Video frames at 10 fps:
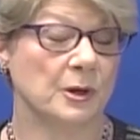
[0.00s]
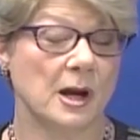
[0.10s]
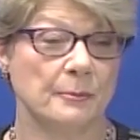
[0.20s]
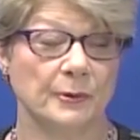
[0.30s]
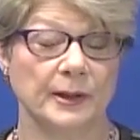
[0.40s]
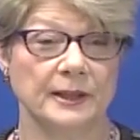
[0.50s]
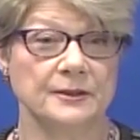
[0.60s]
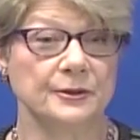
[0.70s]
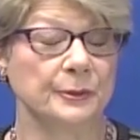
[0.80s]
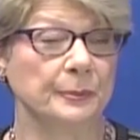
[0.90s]
proper
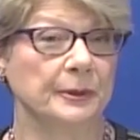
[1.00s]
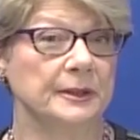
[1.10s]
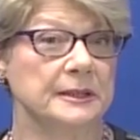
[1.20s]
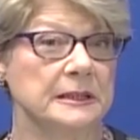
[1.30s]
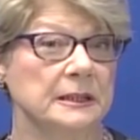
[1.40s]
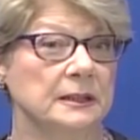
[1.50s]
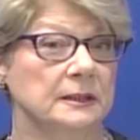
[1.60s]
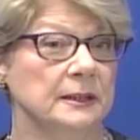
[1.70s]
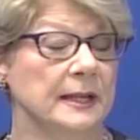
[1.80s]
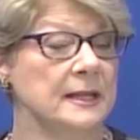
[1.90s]
answer, but uh,
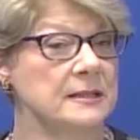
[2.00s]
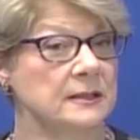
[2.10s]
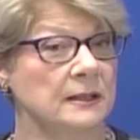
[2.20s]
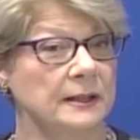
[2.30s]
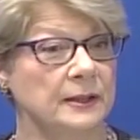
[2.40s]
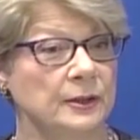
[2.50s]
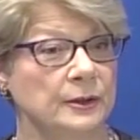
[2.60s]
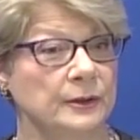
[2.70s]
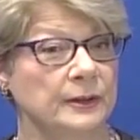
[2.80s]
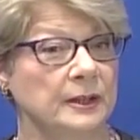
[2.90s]
last I
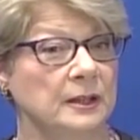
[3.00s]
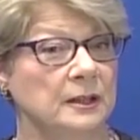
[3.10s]
heard,